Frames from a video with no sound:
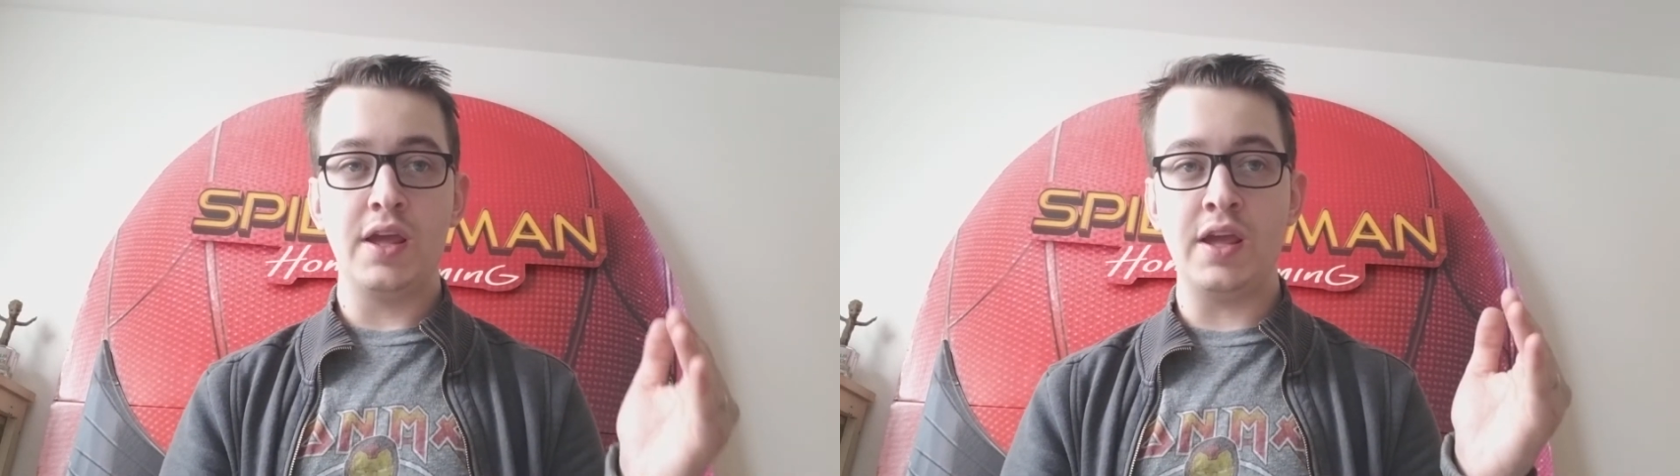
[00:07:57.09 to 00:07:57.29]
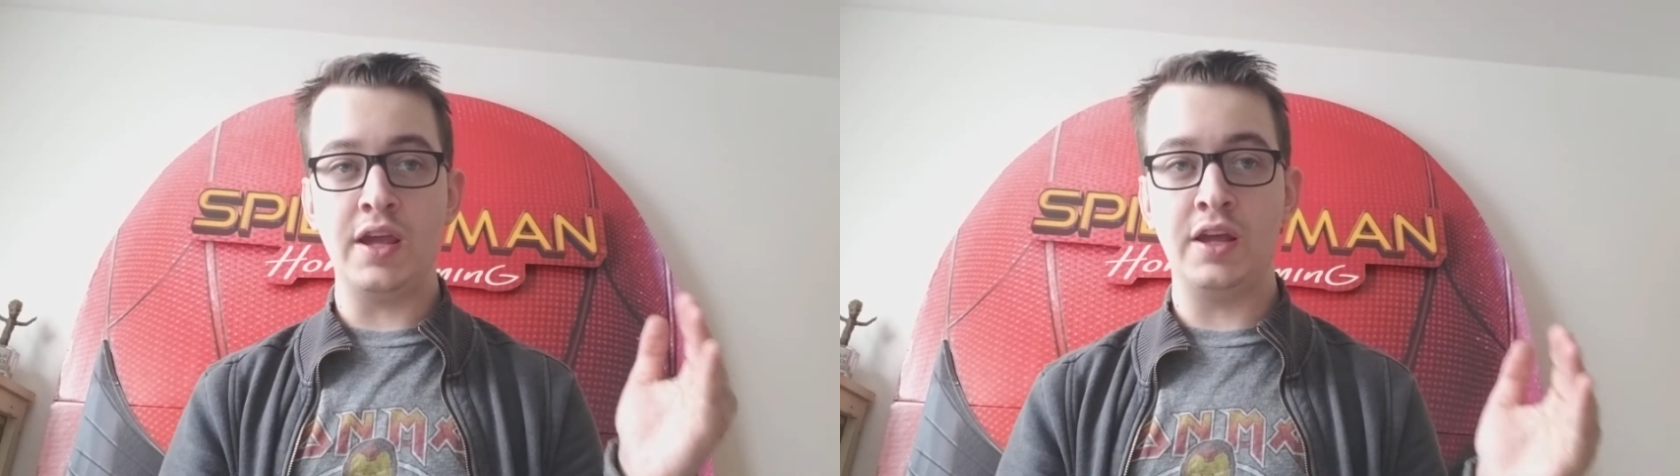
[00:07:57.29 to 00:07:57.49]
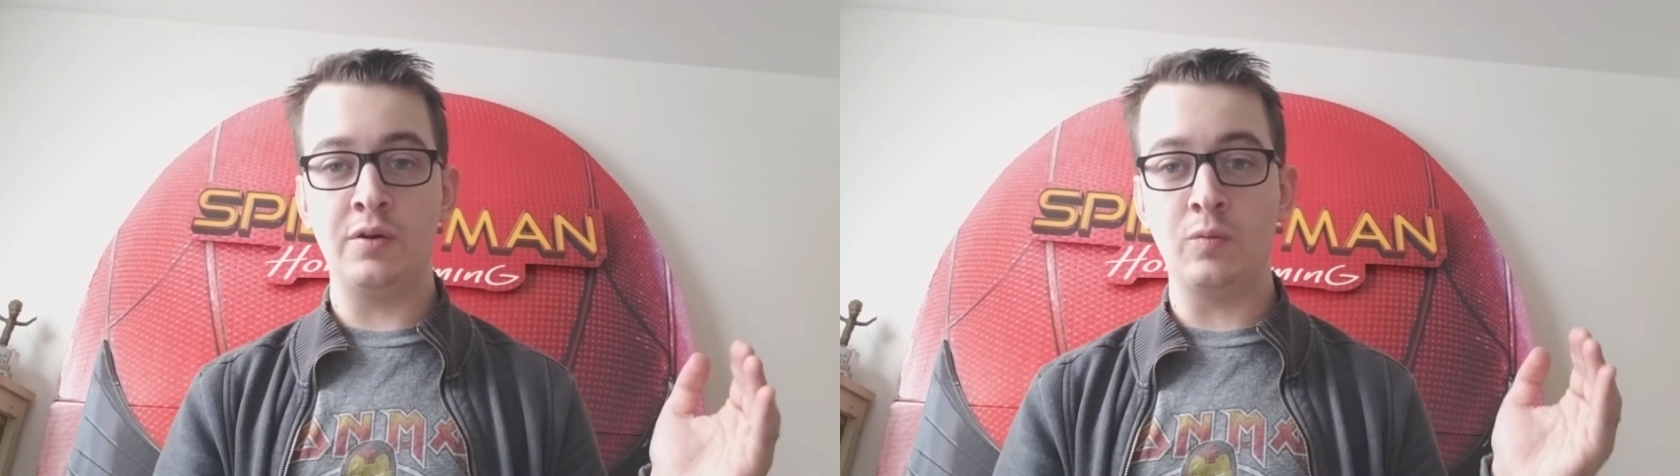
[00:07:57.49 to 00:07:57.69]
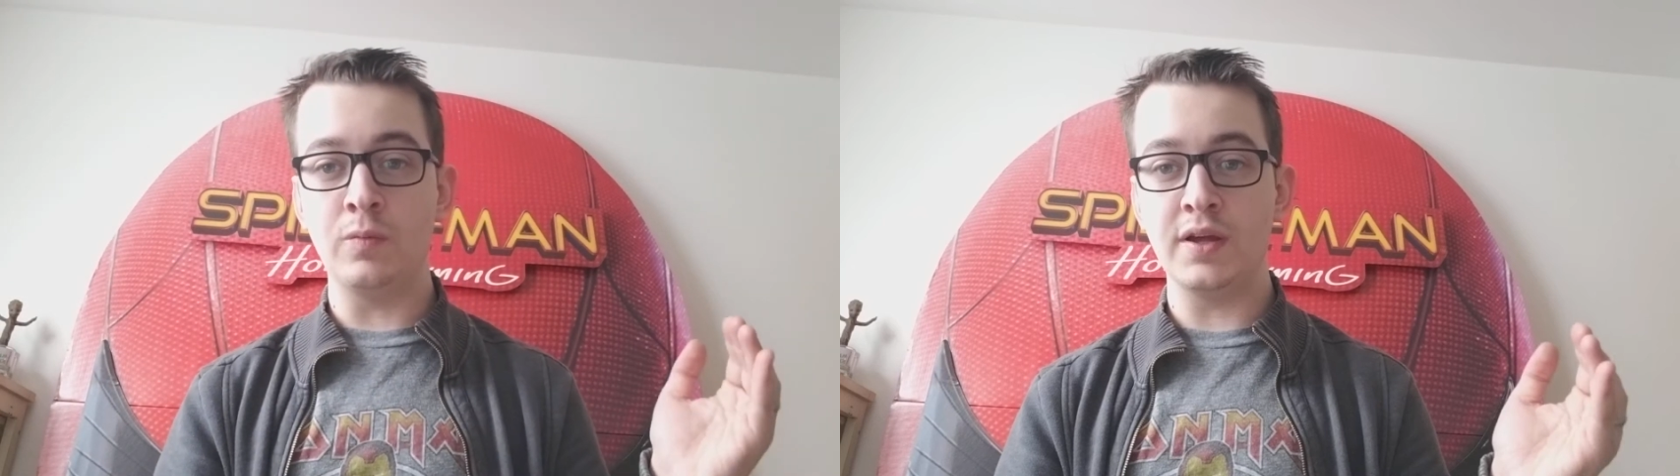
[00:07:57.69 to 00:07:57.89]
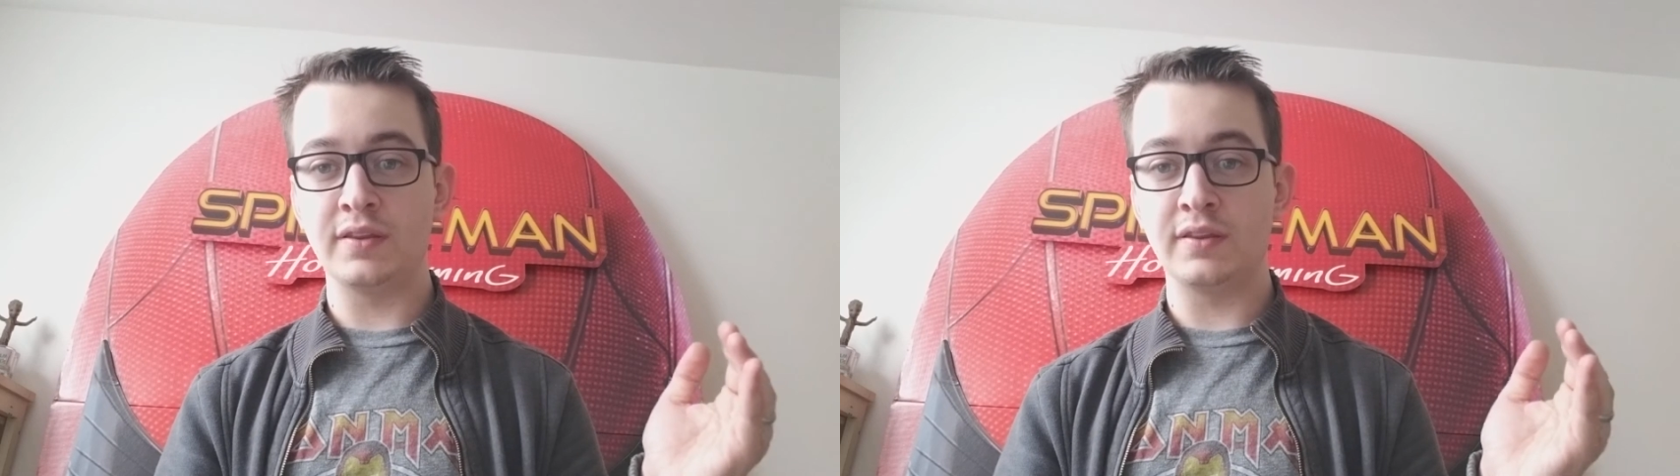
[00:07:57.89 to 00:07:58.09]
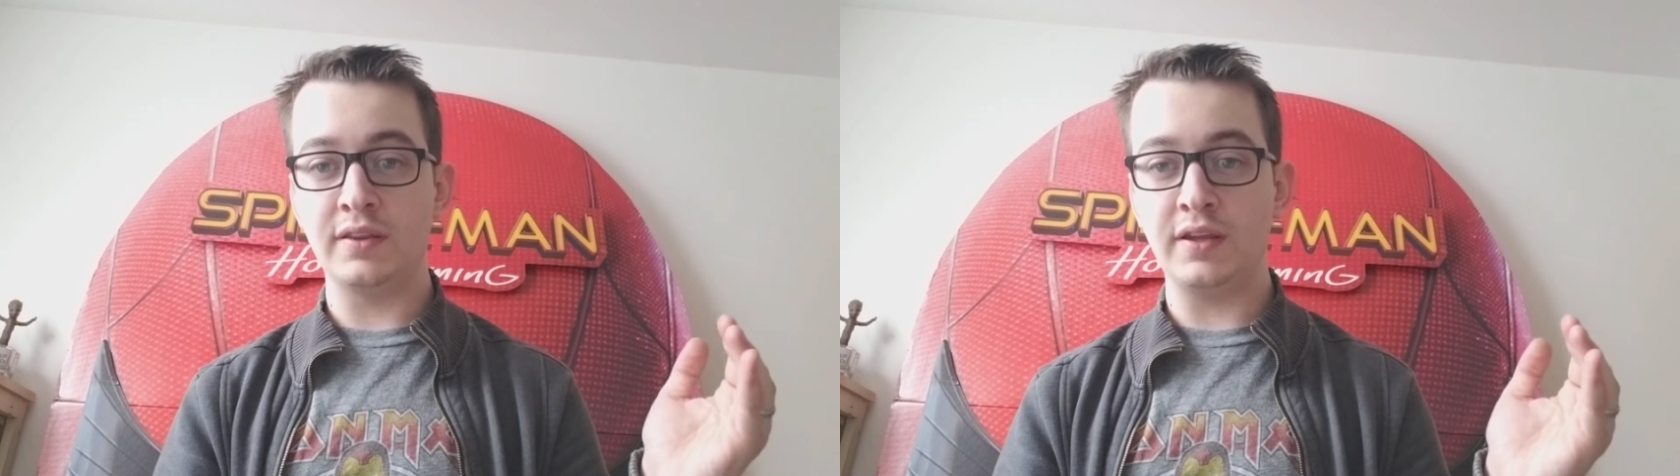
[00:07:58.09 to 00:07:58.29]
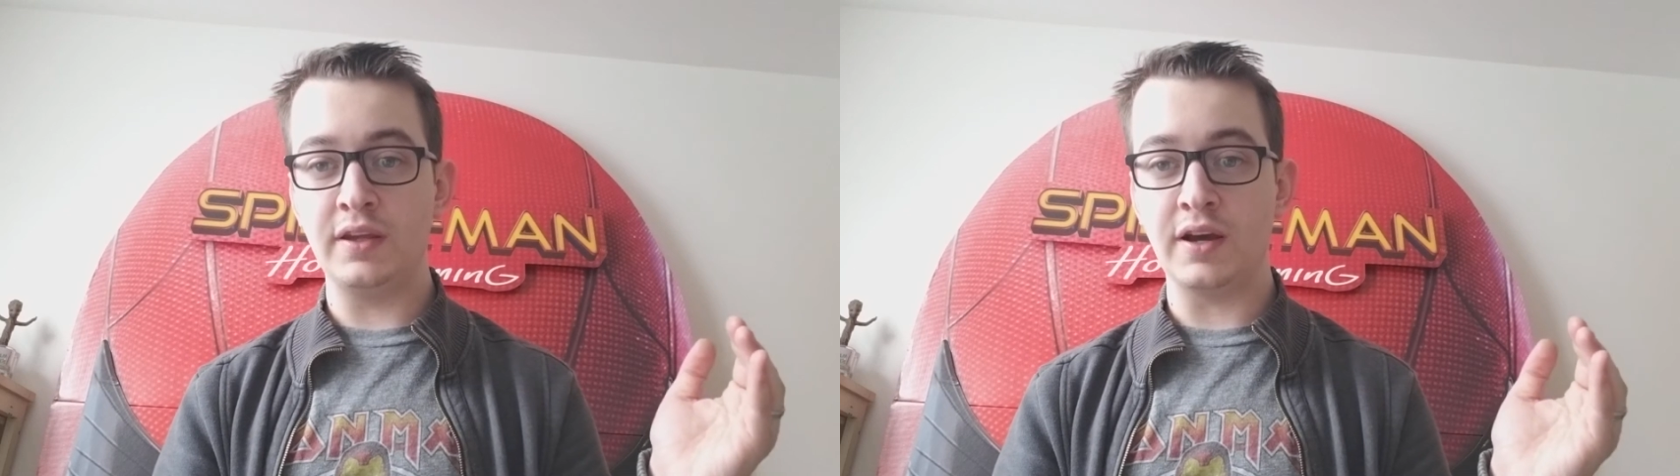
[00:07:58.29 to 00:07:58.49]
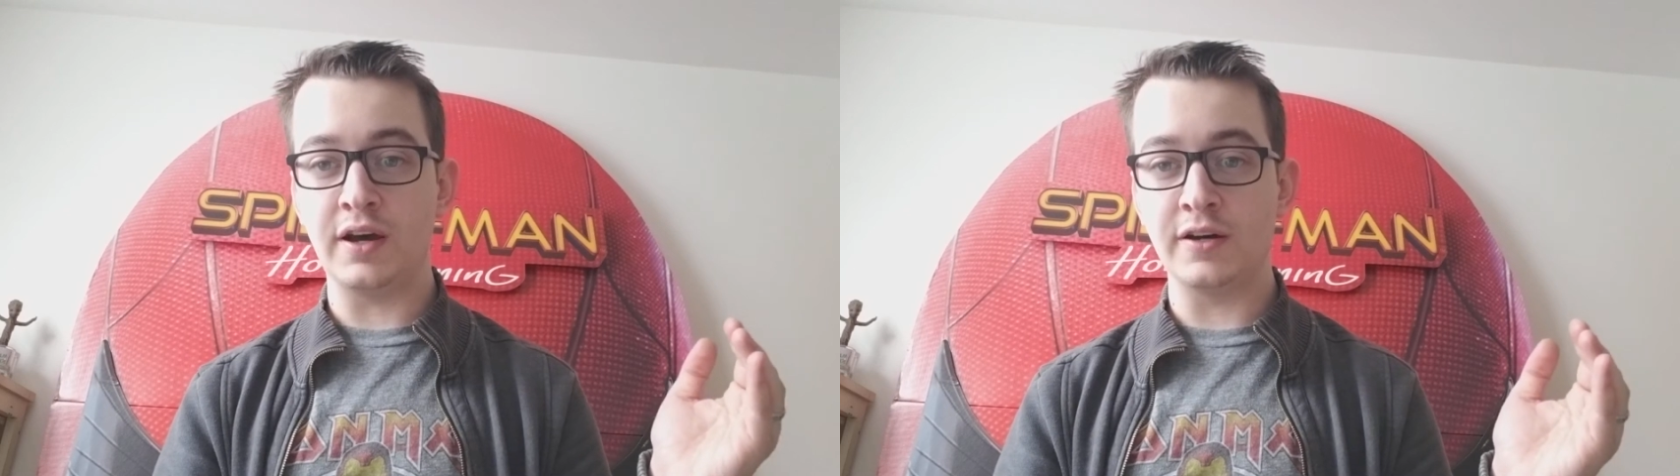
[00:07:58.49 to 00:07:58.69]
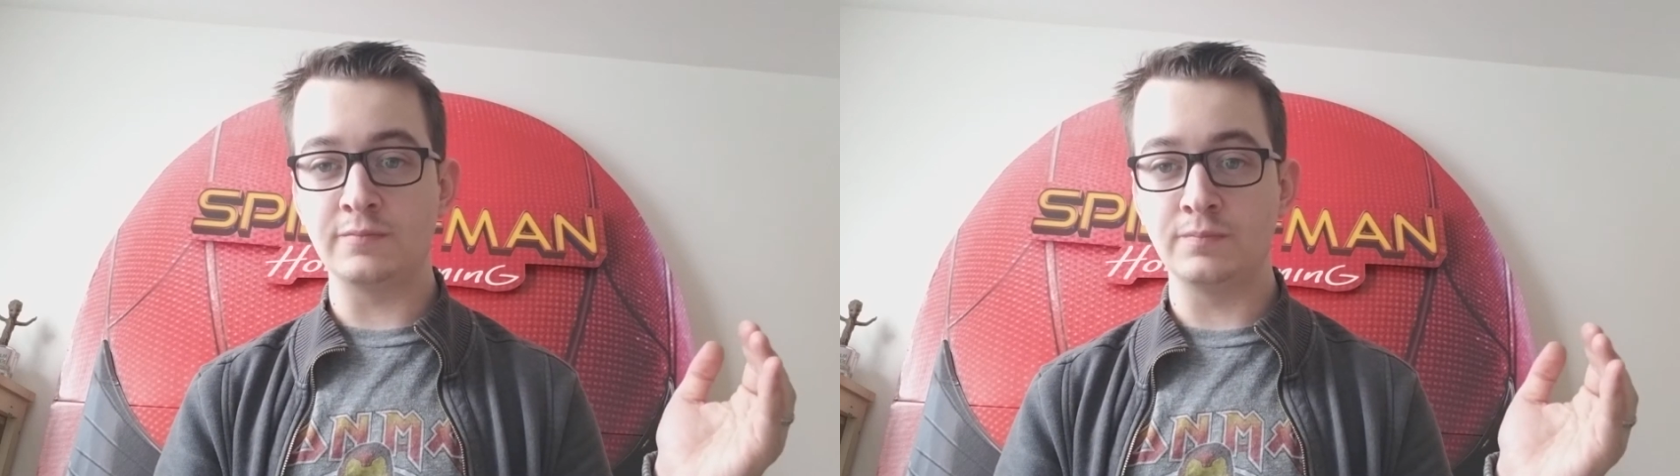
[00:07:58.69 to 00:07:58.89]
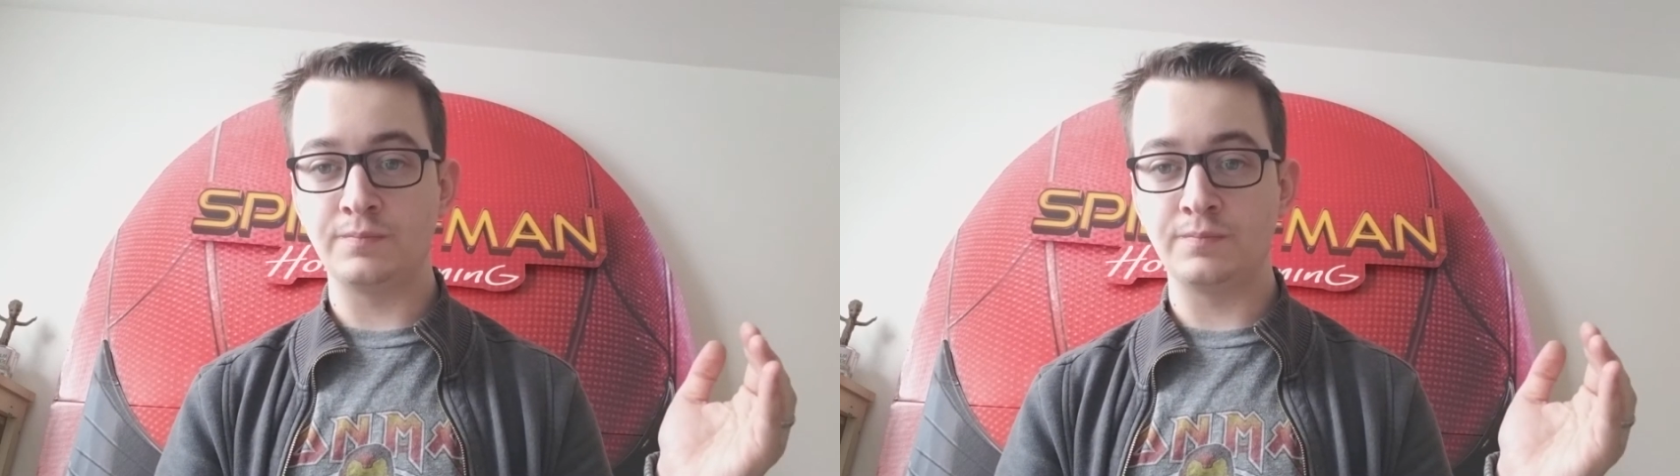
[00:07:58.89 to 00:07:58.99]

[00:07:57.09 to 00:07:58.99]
in with the Eye